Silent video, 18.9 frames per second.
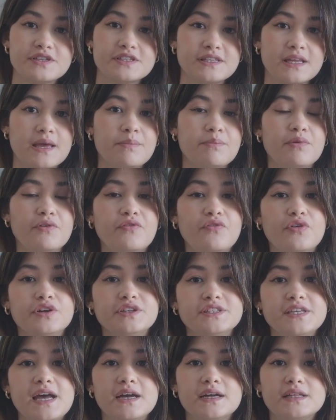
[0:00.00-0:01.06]
step before
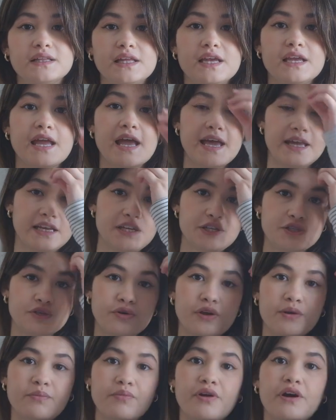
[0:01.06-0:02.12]
tackling any
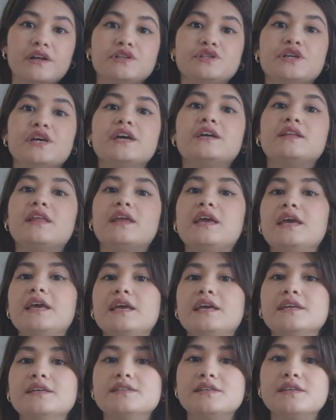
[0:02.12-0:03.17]
sewing project
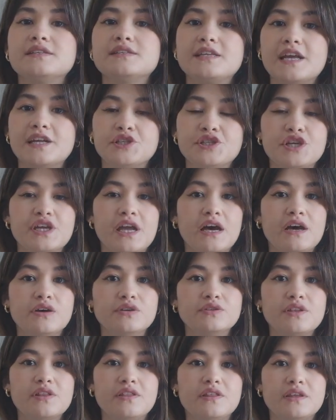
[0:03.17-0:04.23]
is sketching
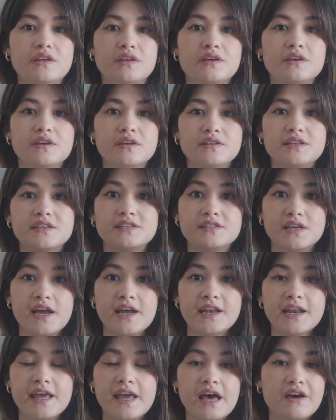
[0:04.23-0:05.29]
out the
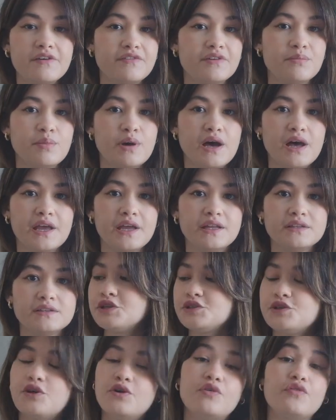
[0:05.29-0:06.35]
design I have in mind.
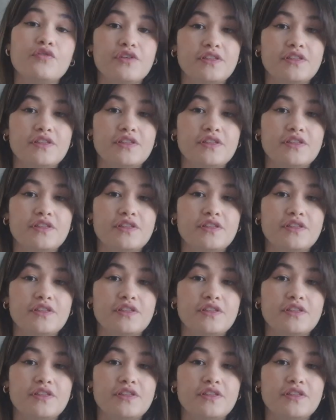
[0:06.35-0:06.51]
So for